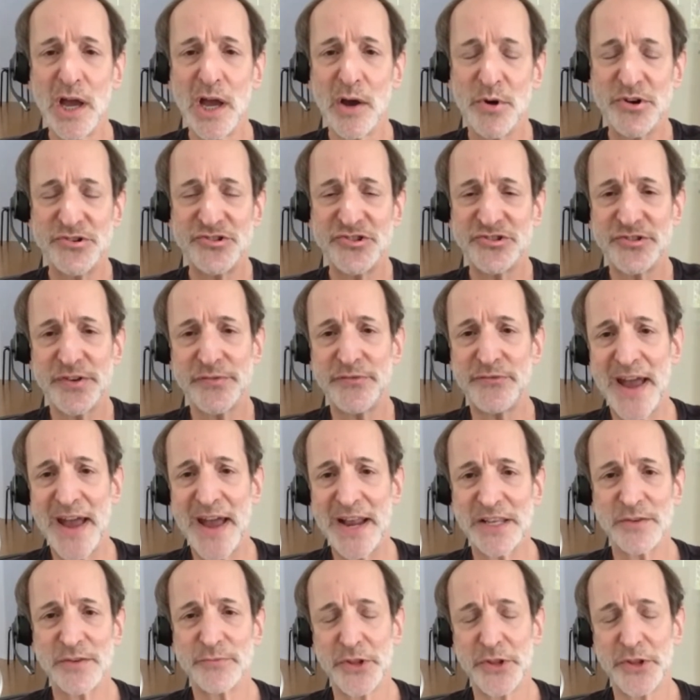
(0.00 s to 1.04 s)
which is
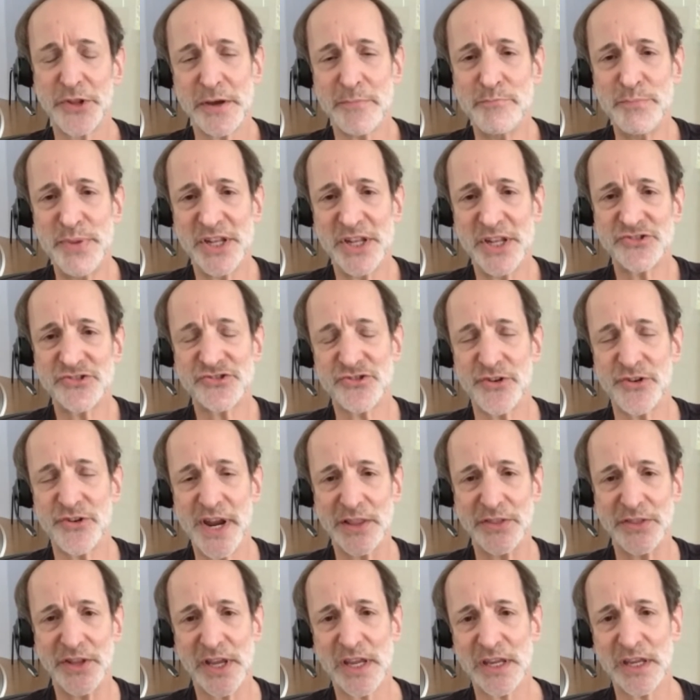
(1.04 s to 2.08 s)
effectively a bit
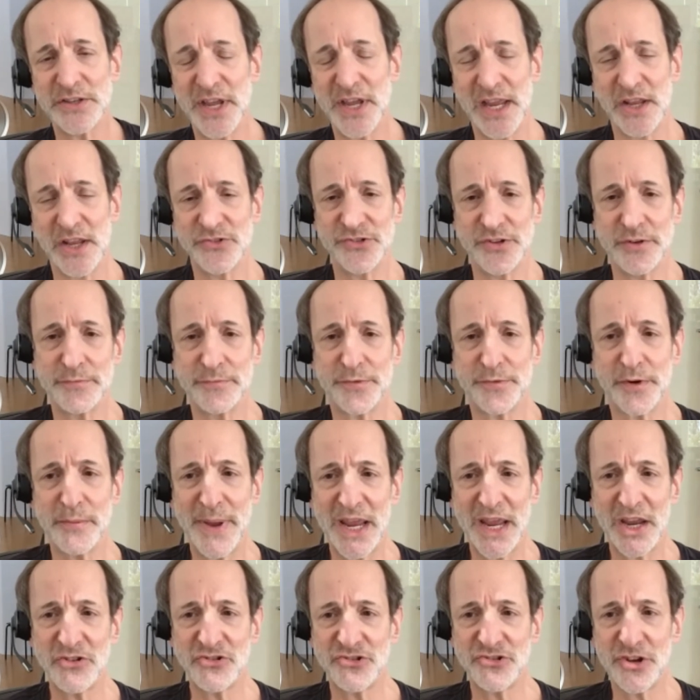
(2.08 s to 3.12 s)
string that contains
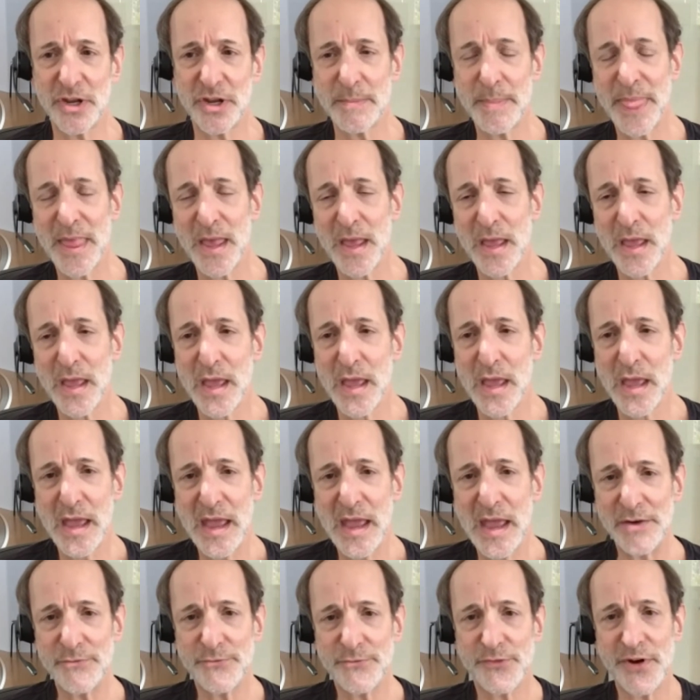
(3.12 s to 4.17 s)
information.
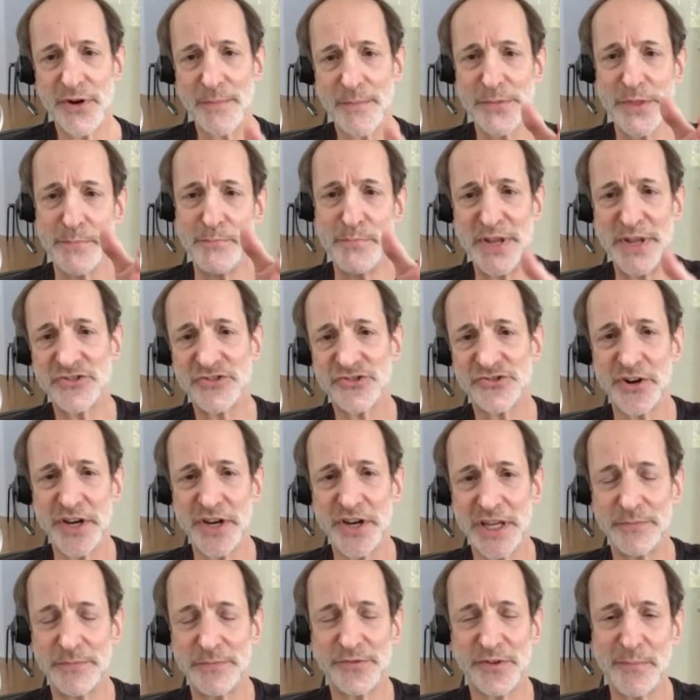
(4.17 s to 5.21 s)
And from the bit
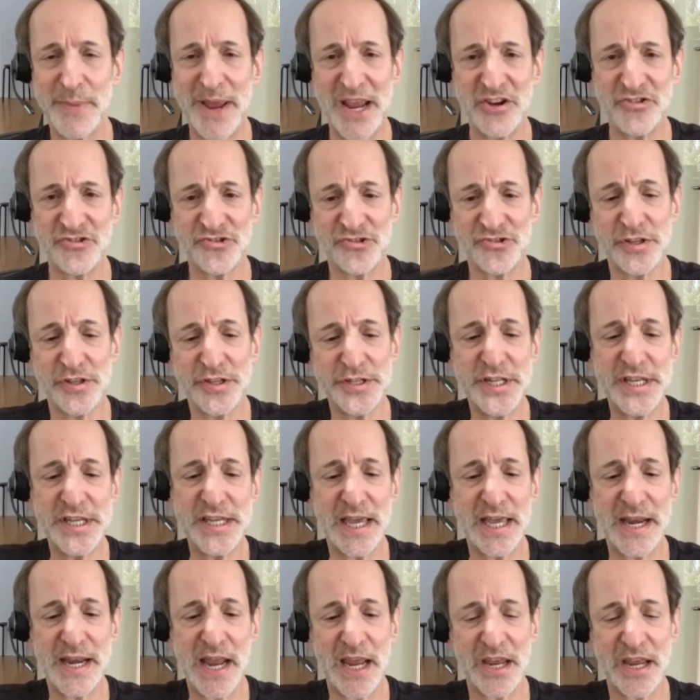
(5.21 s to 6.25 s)
string information, the
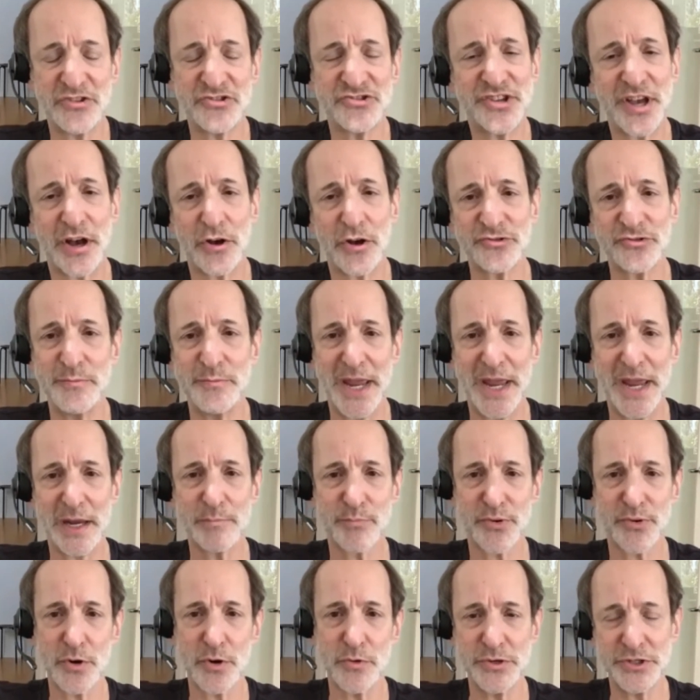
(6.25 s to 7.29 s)
DNA cells make
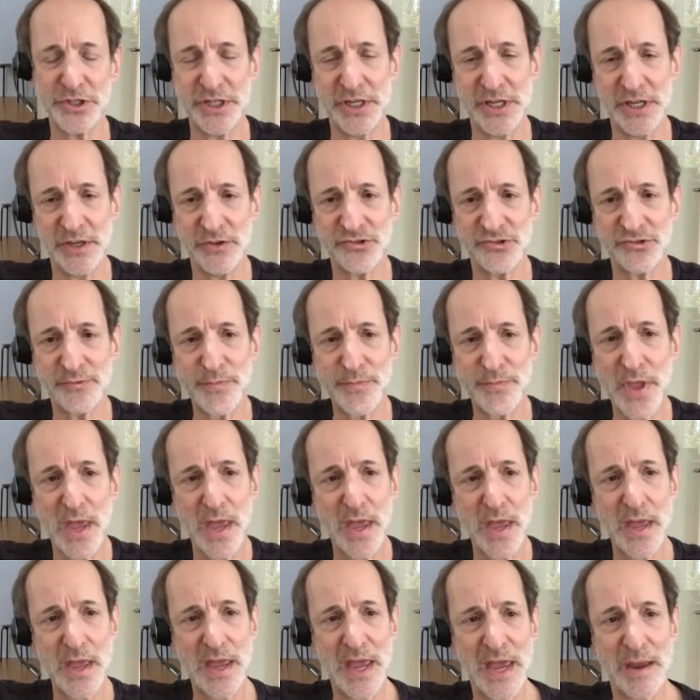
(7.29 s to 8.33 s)
proteins,
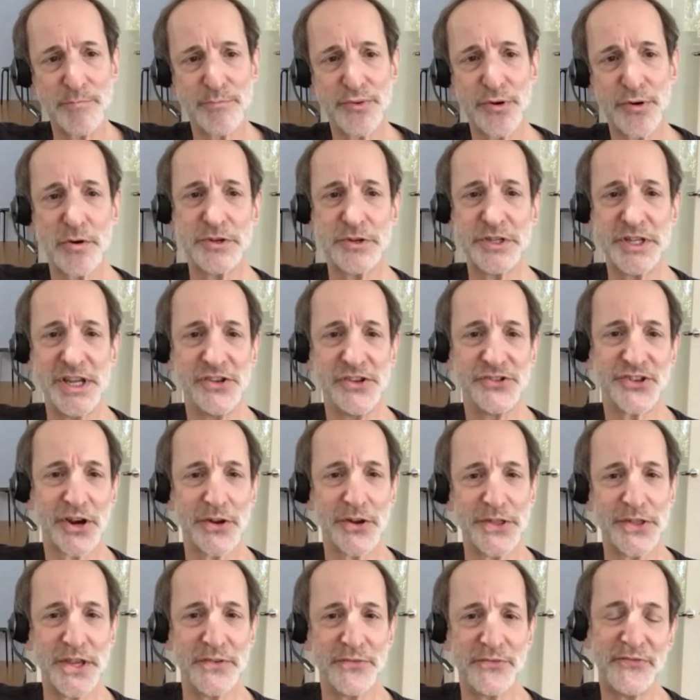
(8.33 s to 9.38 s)
and proteins are
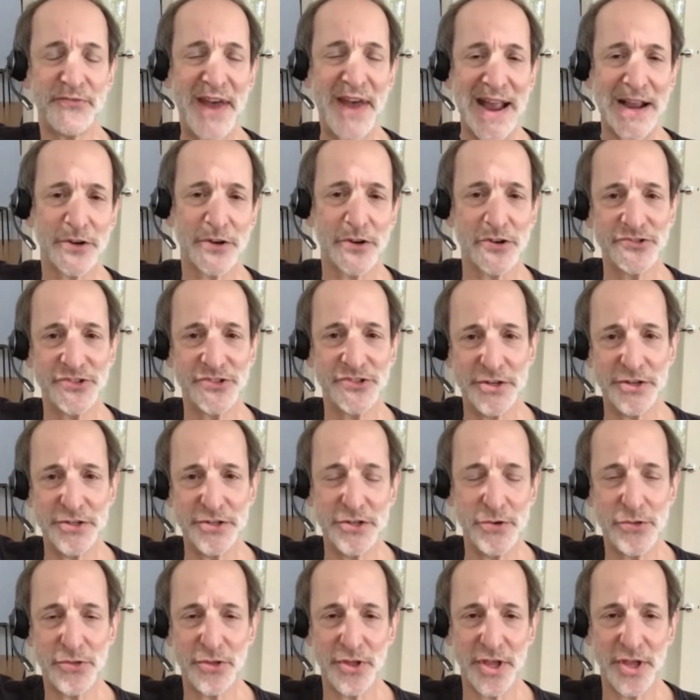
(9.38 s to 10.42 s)
the effectors that
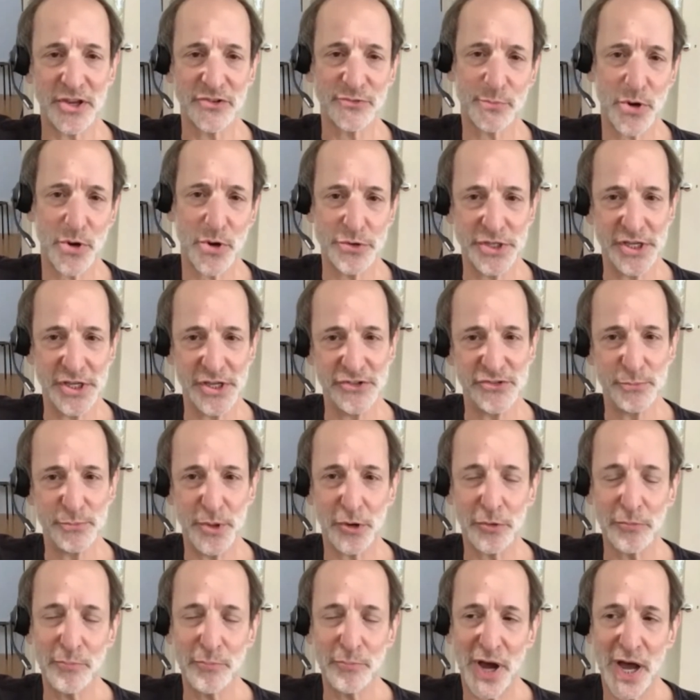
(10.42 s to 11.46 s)
do things. Proteins
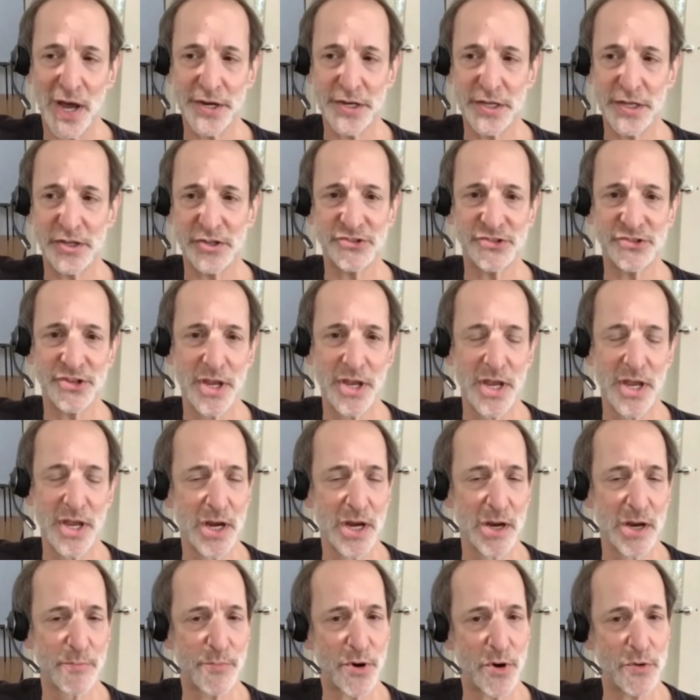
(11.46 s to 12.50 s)
build bodies,
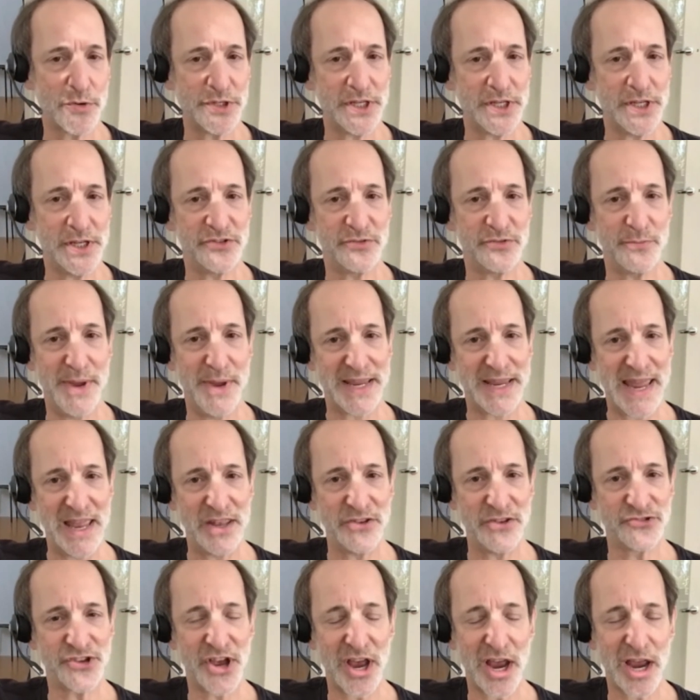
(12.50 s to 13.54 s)
proteins make
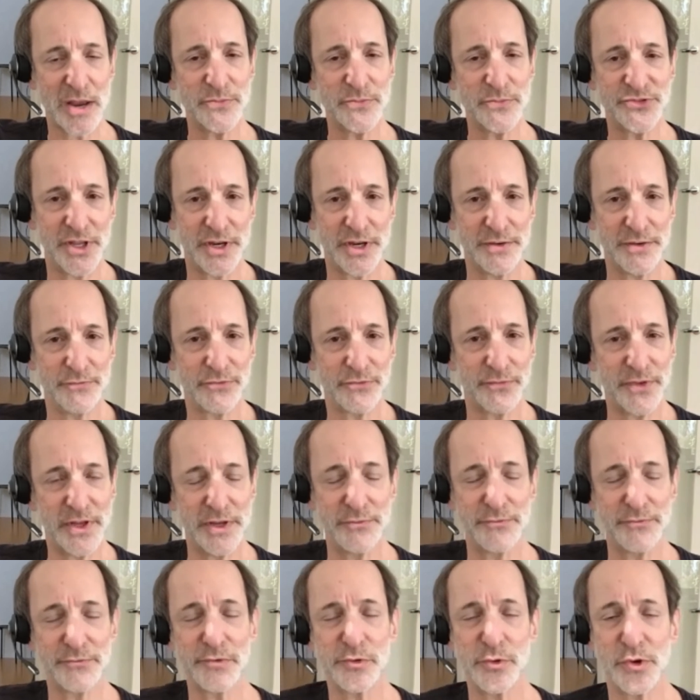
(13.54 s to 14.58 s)
enzymes that
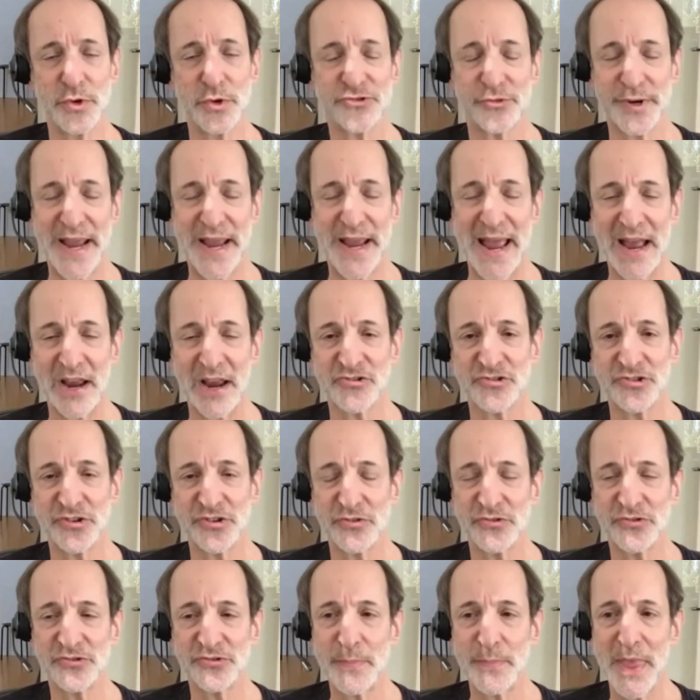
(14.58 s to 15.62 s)
influence
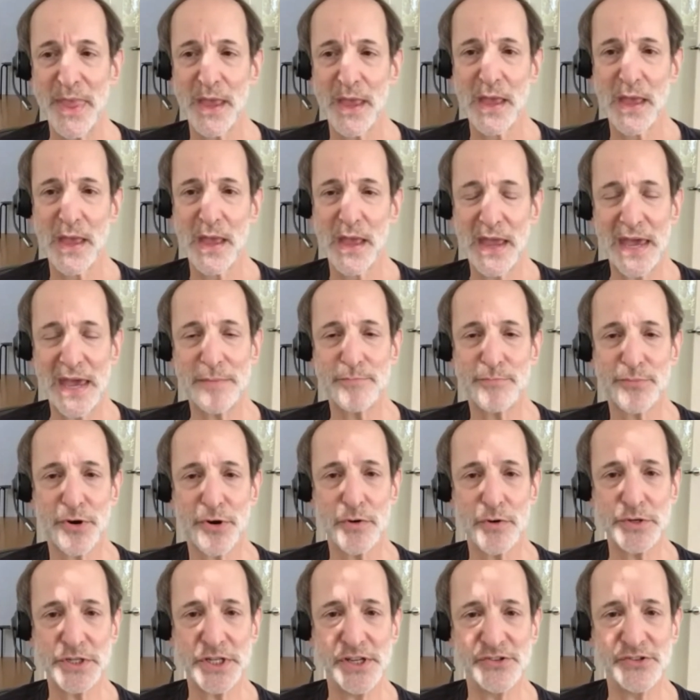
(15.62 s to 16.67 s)
reactions, and
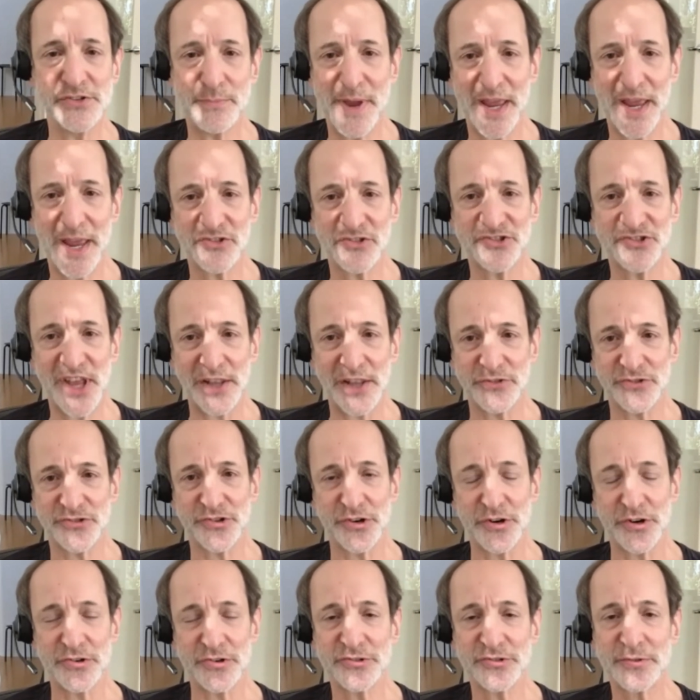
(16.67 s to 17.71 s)
proteins make
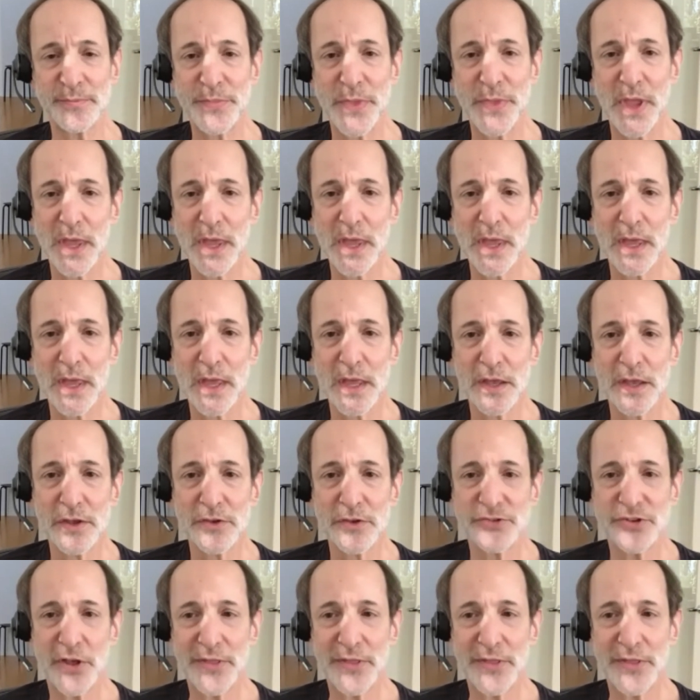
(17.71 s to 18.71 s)
sensors. So